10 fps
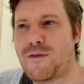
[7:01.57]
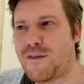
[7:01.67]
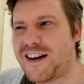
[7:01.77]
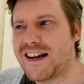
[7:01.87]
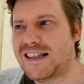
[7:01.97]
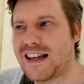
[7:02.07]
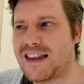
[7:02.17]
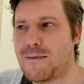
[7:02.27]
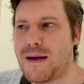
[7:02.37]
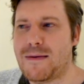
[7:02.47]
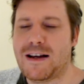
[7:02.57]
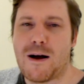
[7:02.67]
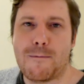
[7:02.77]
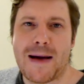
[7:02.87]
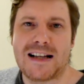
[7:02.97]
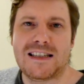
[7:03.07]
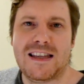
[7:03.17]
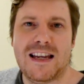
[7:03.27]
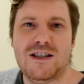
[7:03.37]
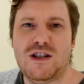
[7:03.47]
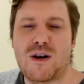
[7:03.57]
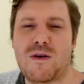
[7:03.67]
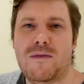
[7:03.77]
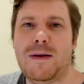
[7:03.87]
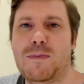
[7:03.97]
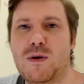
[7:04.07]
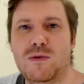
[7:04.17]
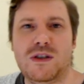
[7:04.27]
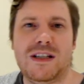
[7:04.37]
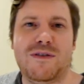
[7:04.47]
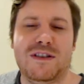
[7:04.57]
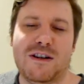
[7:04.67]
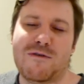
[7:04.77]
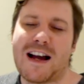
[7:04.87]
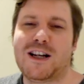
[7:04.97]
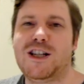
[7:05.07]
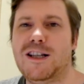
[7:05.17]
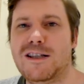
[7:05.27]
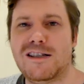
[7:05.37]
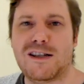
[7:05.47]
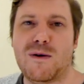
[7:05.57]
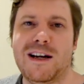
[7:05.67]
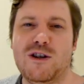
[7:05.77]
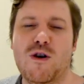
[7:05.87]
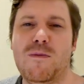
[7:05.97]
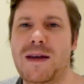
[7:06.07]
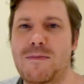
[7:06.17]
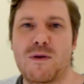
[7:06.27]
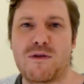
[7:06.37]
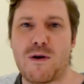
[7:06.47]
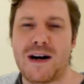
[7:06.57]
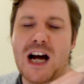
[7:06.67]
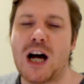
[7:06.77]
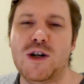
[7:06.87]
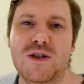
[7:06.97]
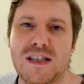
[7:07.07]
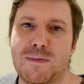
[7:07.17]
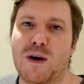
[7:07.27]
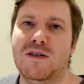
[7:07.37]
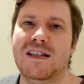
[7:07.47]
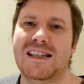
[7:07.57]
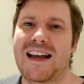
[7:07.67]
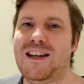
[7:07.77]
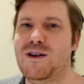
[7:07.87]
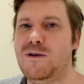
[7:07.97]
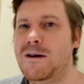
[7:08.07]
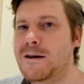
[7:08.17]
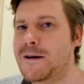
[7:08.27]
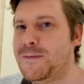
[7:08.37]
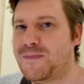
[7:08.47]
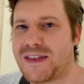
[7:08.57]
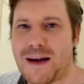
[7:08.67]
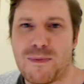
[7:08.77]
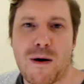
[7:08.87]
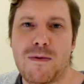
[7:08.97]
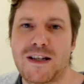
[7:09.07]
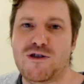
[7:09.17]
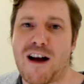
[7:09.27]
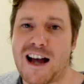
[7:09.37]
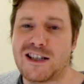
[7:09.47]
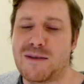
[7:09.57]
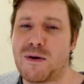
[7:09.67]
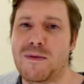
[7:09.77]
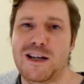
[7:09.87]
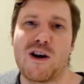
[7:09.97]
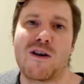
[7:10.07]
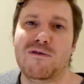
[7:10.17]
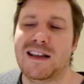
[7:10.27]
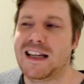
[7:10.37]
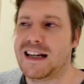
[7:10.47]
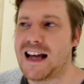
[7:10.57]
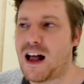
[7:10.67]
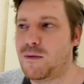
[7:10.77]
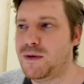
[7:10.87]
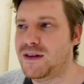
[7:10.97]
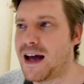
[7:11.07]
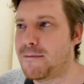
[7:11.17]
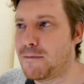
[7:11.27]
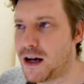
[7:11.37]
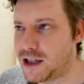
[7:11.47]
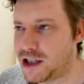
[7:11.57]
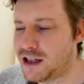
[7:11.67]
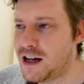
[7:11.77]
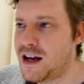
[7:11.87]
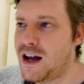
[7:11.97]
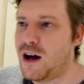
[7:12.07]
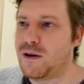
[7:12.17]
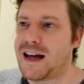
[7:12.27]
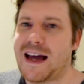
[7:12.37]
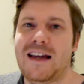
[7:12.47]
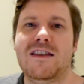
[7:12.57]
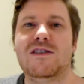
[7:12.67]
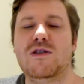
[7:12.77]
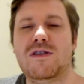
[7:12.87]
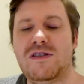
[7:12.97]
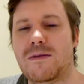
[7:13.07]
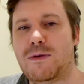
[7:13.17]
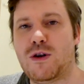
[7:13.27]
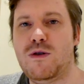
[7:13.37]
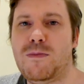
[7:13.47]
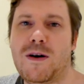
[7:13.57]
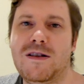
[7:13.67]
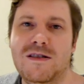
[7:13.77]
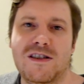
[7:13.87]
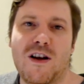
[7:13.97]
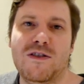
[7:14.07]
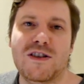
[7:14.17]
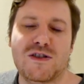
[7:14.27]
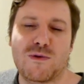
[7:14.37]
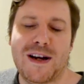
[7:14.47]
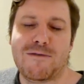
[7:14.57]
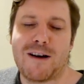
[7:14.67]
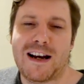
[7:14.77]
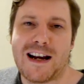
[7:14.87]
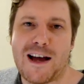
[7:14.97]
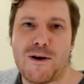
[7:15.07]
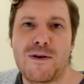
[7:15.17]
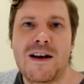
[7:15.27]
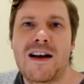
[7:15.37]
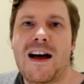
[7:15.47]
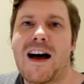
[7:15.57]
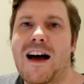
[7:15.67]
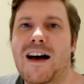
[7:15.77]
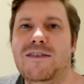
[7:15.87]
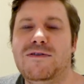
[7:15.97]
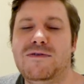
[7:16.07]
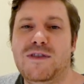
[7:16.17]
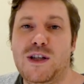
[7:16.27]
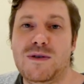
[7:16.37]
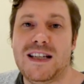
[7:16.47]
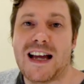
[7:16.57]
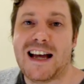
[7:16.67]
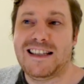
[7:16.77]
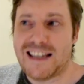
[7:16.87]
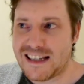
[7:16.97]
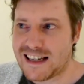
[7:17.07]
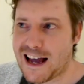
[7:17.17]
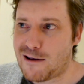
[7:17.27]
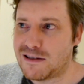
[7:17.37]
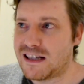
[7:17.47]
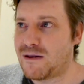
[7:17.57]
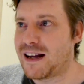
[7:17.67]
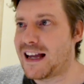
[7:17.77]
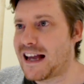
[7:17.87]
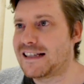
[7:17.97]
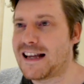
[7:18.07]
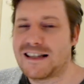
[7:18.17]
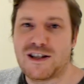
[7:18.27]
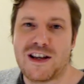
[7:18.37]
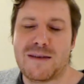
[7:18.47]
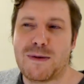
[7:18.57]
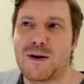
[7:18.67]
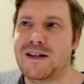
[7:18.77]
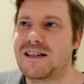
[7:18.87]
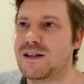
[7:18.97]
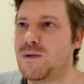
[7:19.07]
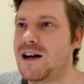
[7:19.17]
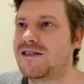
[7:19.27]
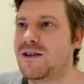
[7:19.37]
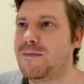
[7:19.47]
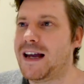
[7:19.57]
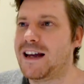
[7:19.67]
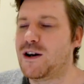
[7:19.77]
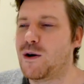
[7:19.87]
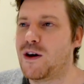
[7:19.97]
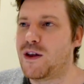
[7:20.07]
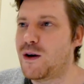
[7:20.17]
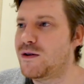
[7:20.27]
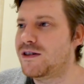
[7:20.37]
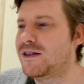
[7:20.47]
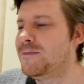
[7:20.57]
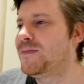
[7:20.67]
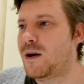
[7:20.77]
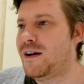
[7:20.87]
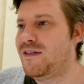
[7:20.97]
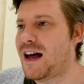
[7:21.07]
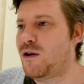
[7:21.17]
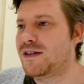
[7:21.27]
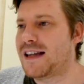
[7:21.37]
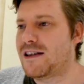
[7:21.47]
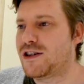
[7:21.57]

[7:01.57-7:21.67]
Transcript: first and then maybe come back to these. You don't wanna be pulled in different directions. So ignore people throwing hundreds of bonuses at you. They're probably trash. They're probably not really gonna help you that much. Okay, there's also some coupons on the screen right now. Uh, for you to get a discount. So I guess that's another bonus as well. So make a note of those. So if that all sounds